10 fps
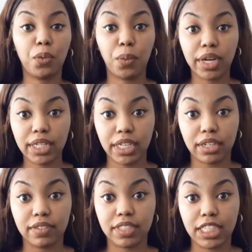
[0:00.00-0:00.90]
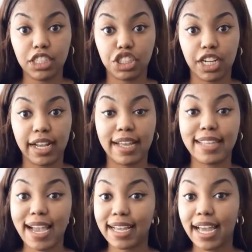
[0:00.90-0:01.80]
one year of teaching,
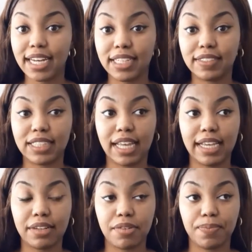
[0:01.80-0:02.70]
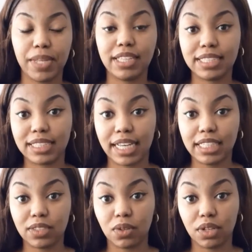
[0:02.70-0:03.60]
and that kind of is like, um, in the
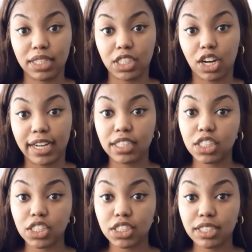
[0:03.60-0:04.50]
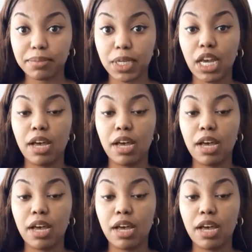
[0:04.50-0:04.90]
States, it's our internship,